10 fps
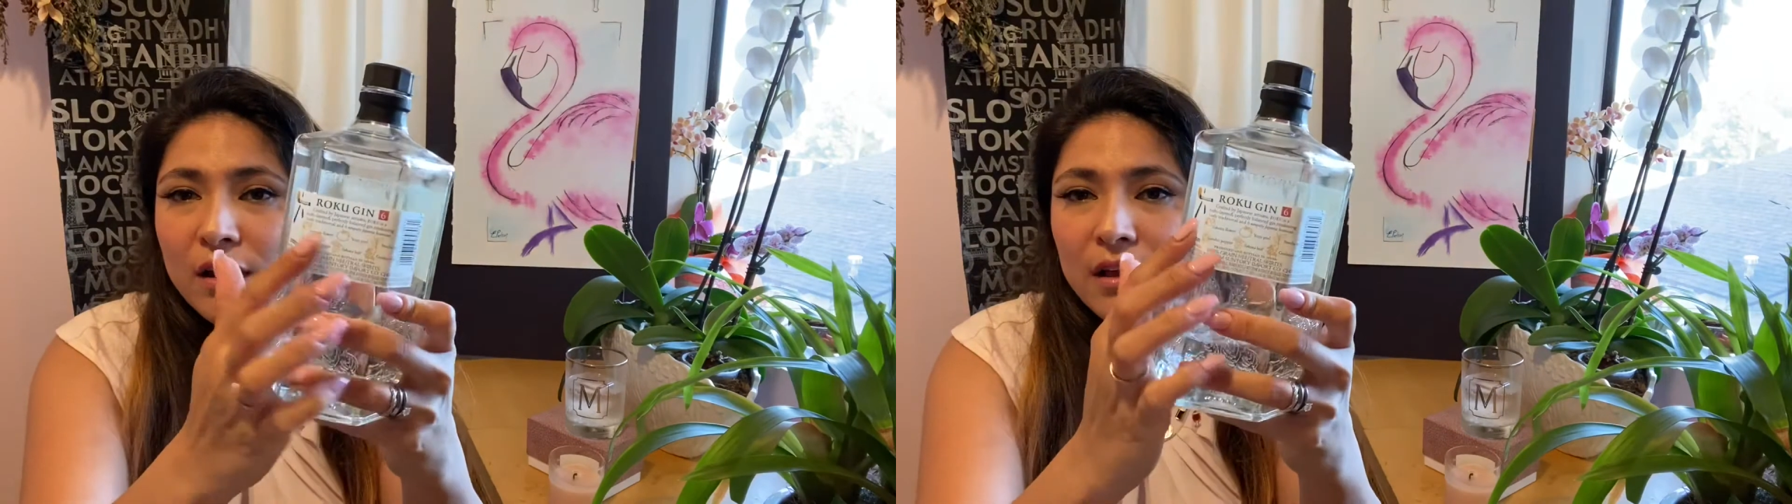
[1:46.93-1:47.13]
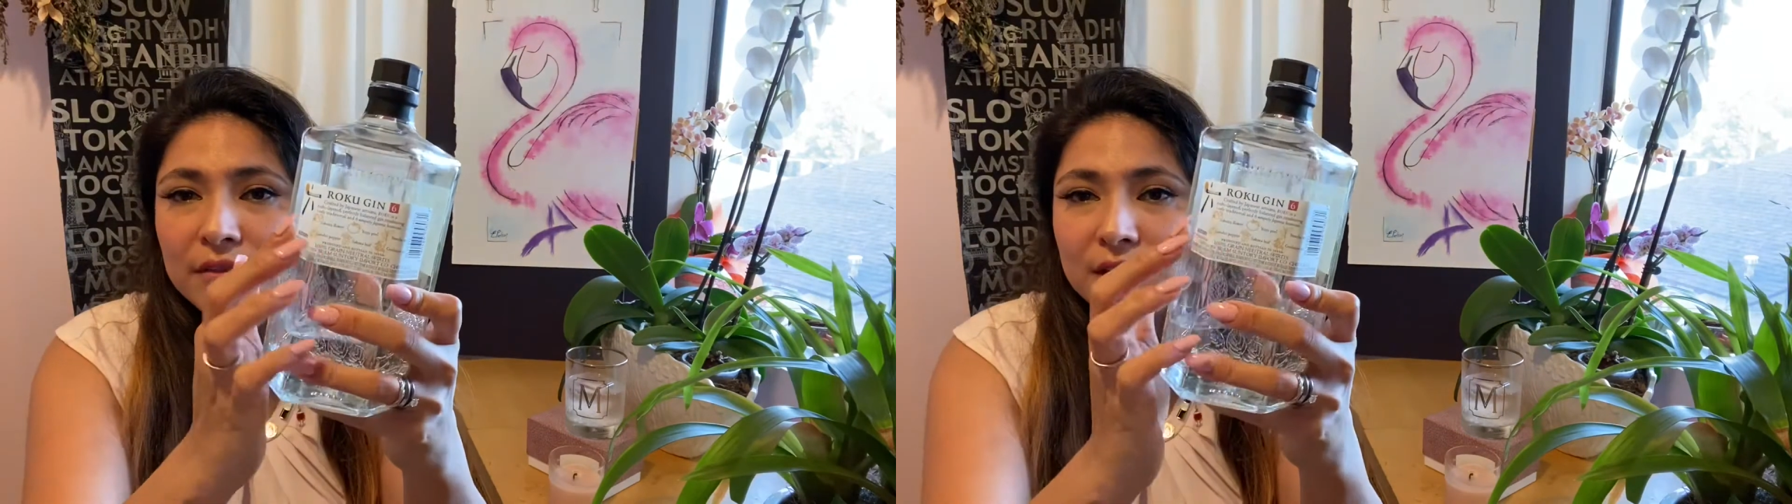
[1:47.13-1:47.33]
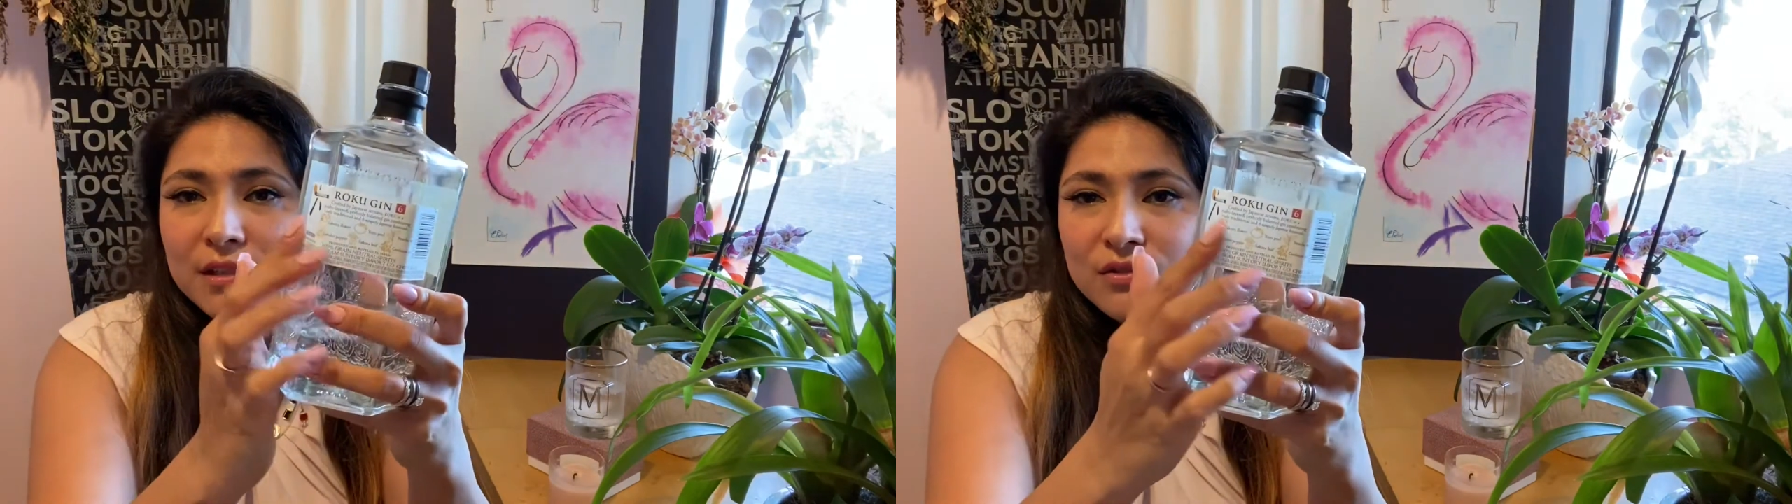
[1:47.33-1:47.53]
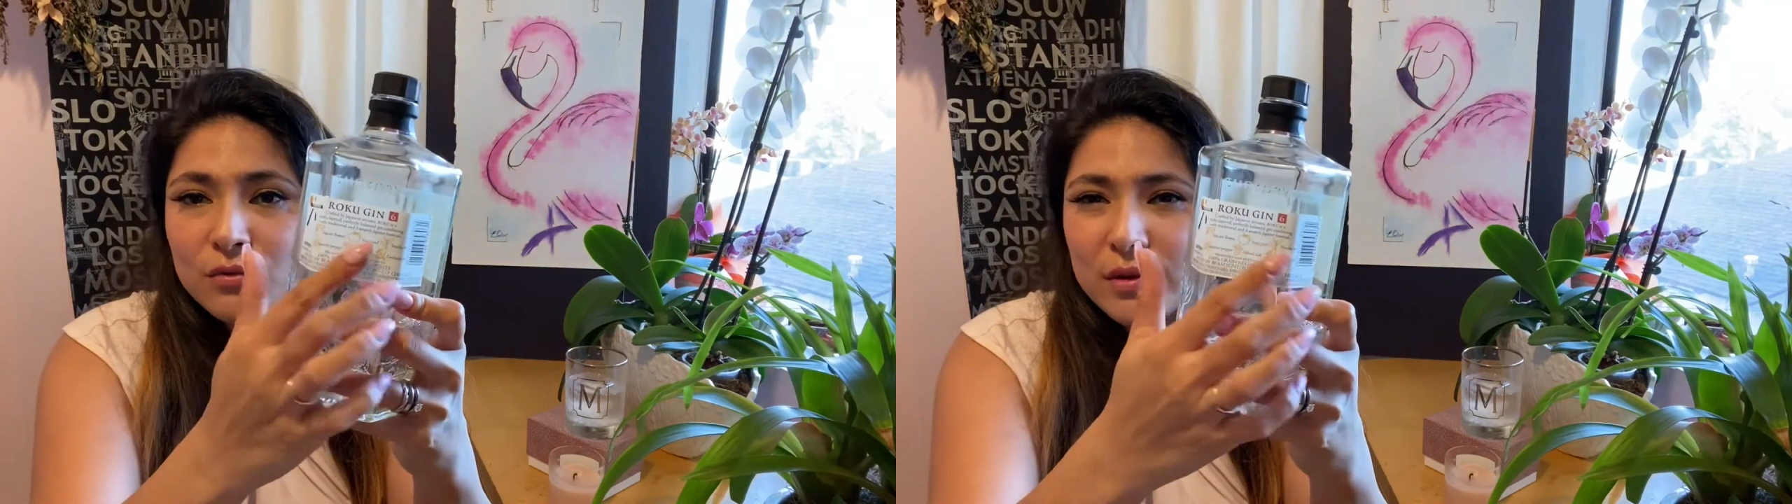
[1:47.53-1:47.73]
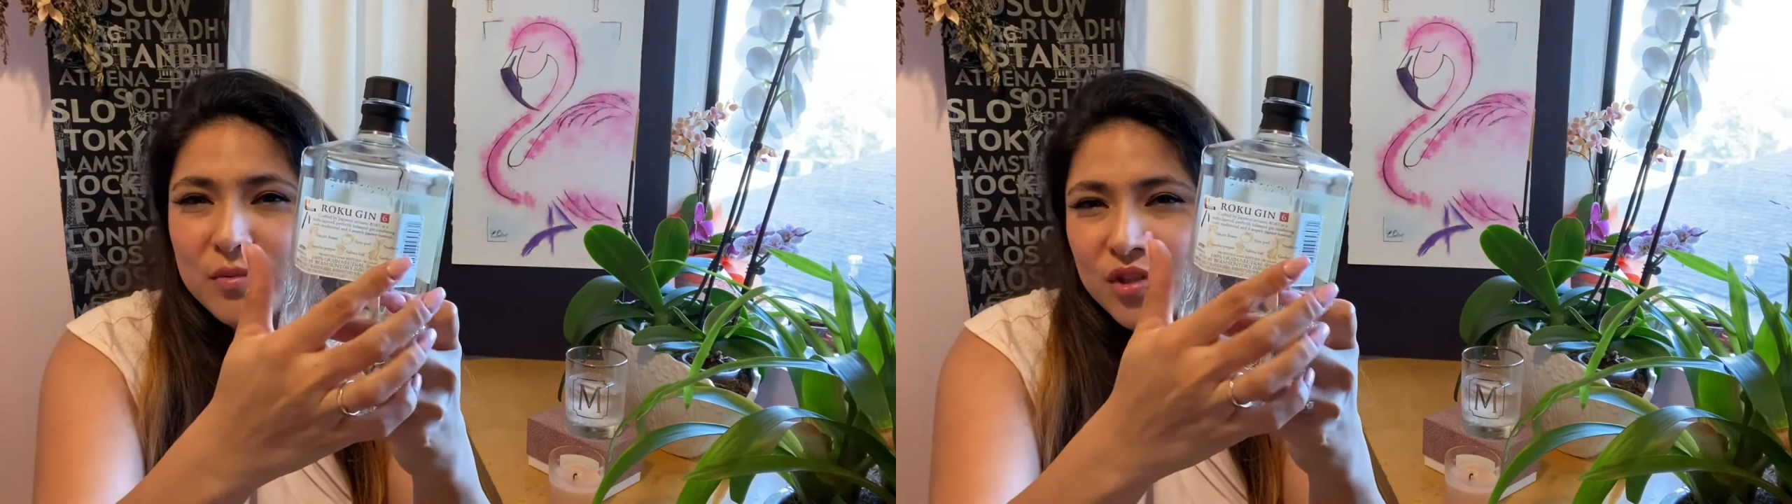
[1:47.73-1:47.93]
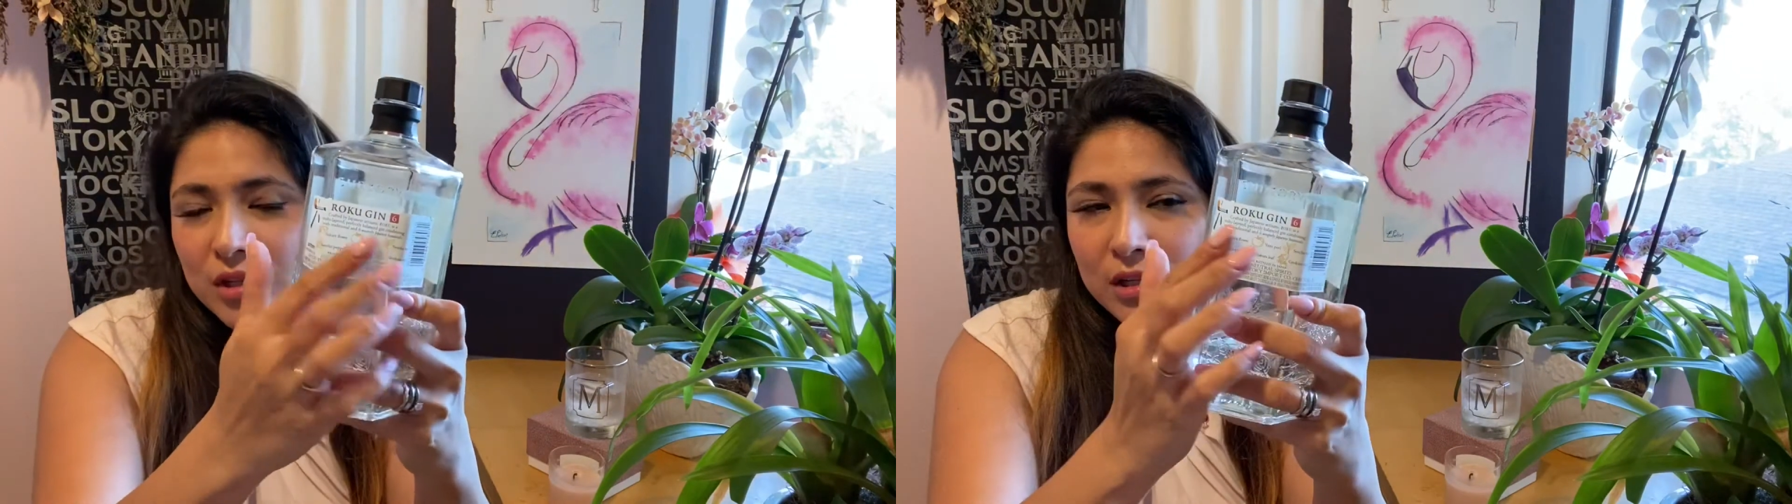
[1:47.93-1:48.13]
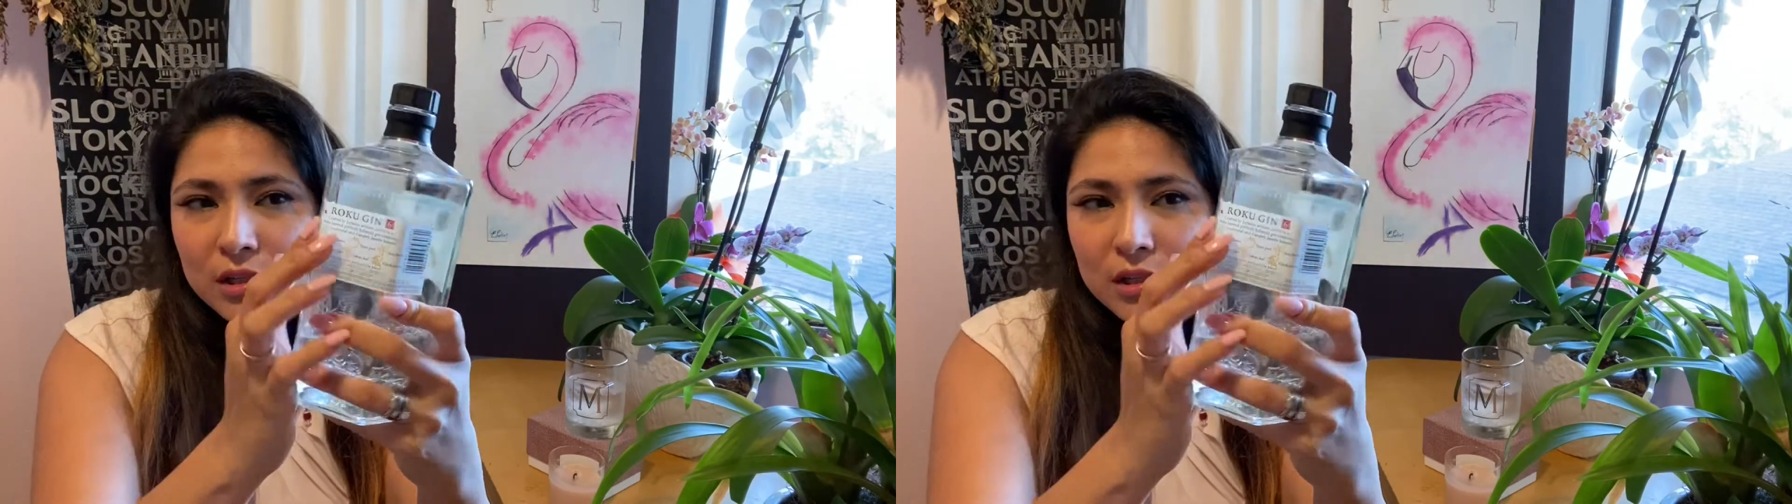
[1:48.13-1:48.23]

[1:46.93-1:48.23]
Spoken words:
the description a